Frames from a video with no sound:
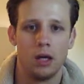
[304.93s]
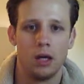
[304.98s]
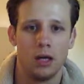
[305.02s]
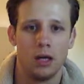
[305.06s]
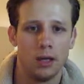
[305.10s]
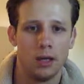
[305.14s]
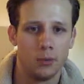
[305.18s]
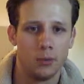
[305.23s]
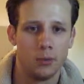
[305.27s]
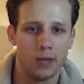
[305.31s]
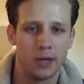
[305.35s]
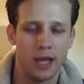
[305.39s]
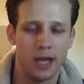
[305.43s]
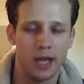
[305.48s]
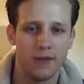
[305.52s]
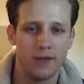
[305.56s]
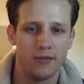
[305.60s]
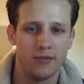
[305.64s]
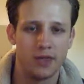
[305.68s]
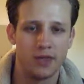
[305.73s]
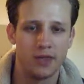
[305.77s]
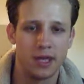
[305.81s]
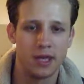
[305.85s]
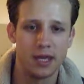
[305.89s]
we
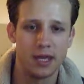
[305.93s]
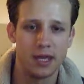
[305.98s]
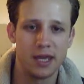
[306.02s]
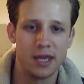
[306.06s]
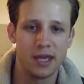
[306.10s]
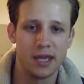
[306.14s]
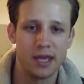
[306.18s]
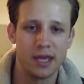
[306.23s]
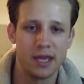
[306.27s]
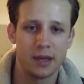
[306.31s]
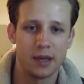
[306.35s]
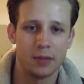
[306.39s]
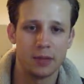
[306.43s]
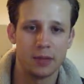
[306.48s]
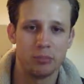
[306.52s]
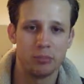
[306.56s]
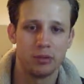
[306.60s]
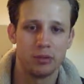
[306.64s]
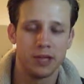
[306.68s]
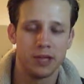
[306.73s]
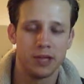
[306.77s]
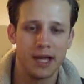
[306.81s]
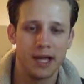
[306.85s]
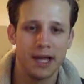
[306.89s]
have the
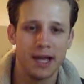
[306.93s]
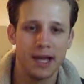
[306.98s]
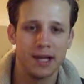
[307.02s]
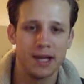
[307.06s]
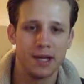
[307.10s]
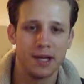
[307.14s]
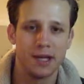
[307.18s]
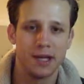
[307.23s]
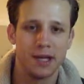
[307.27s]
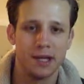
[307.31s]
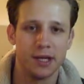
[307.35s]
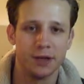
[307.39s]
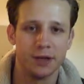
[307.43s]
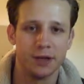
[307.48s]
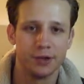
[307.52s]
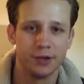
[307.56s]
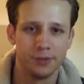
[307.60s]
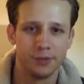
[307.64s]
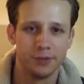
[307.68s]
planet here.